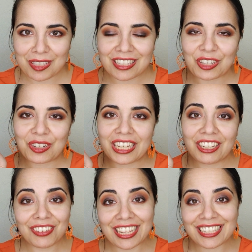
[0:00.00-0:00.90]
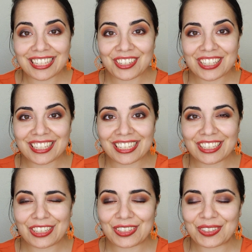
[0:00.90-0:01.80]
So if that's interesting to
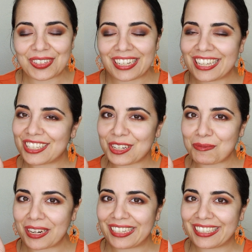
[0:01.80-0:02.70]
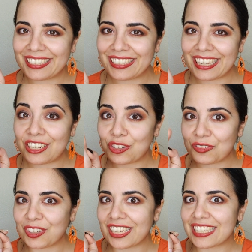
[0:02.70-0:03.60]
you, let's jump right in. And don't
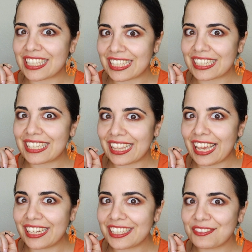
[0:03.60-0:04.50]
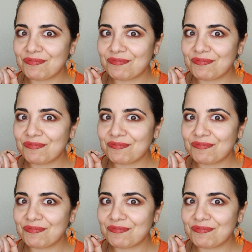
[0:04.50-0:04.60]
forget to stick to the end.